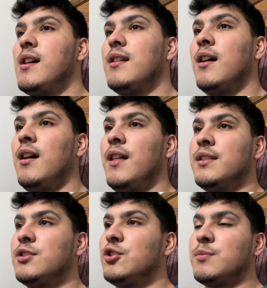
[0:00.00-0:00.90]
uh,
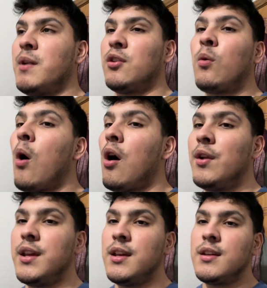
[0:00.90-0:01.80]
that's just better
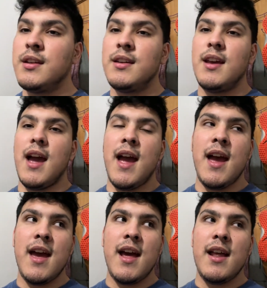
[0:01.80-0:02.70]
quality
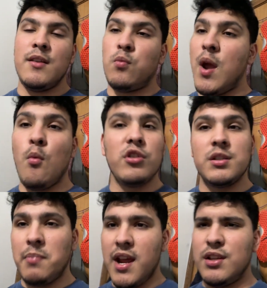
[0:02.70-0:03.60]
and way more
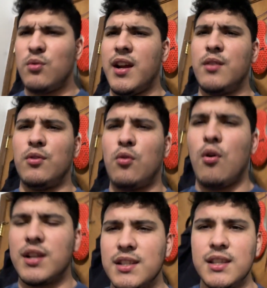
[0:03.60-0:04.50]
space so i can record
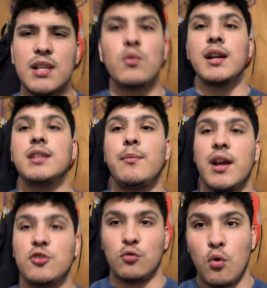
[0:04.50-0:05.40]
because i think that's why i stopped
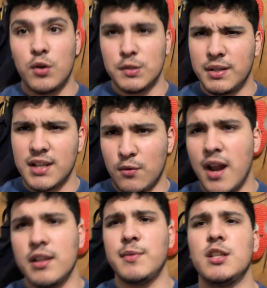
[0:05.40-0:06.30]
actually recording was because i ran
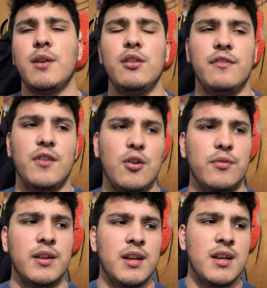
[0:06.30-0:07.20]
out of space on my other
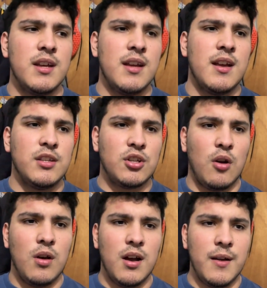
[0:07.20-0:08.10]
phone
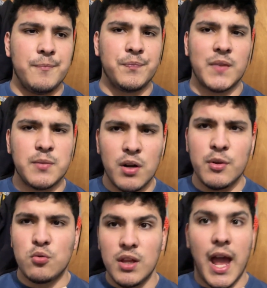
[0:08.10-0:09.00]
so uh, that's pretty
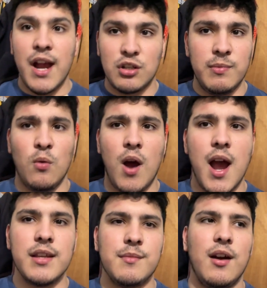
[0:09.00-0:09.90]
much really actually been
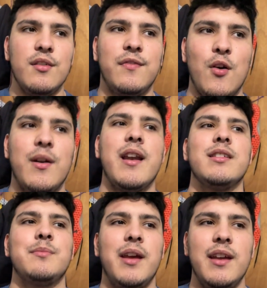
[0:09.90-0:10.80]
why my other phone ran out of
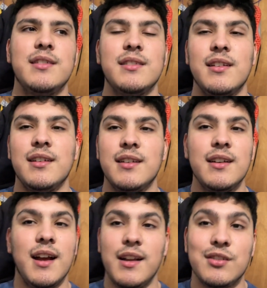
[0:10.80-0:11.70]
space and uh,
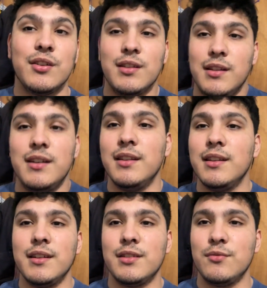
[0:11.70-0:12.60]
I just couldn't delete
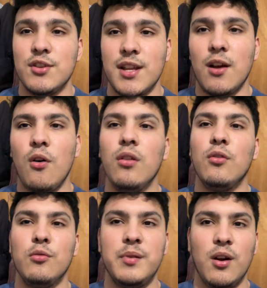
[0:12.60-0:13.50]
anything because it was just like all
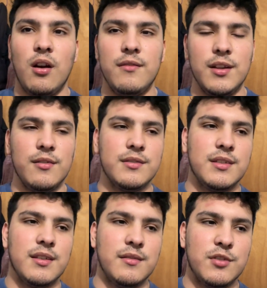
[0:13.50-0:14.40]
old PR videos
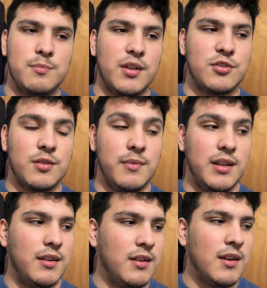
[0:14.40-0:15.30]
and just pictures of me.